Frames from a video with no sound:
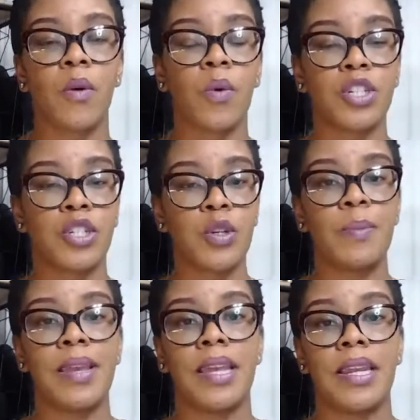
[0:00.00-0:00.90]
or
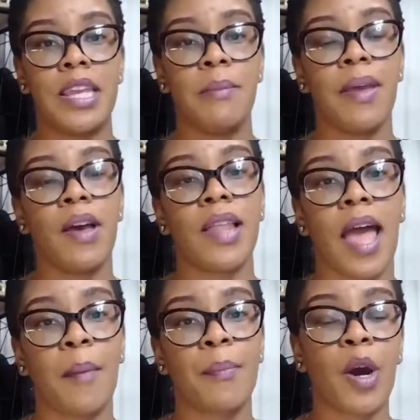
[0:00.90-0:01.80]
shoot me an email
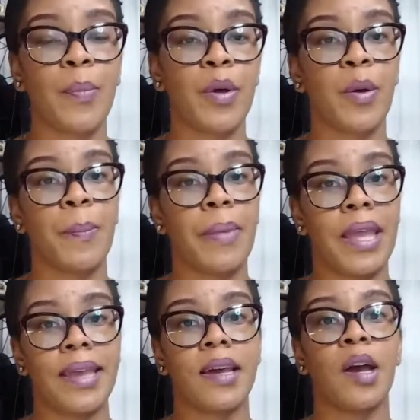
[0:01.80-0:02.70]
at
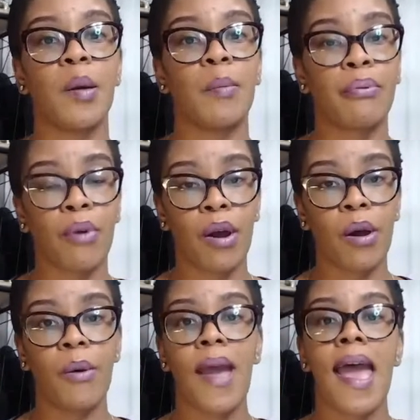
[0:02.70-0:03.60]

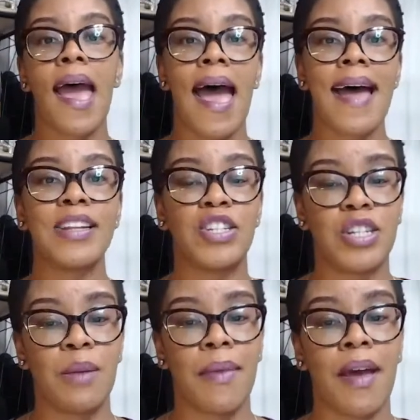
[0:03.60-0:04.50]

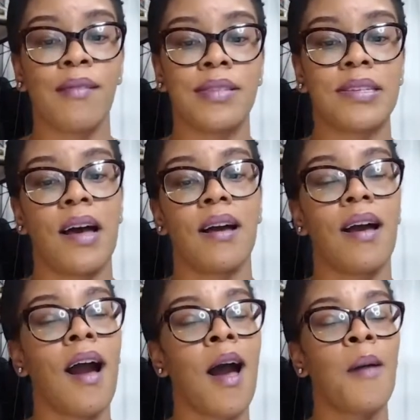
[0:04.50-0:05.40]

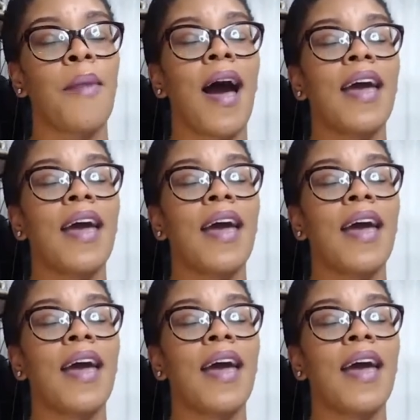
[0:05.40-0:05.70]
purplepinkpro@gmail.com.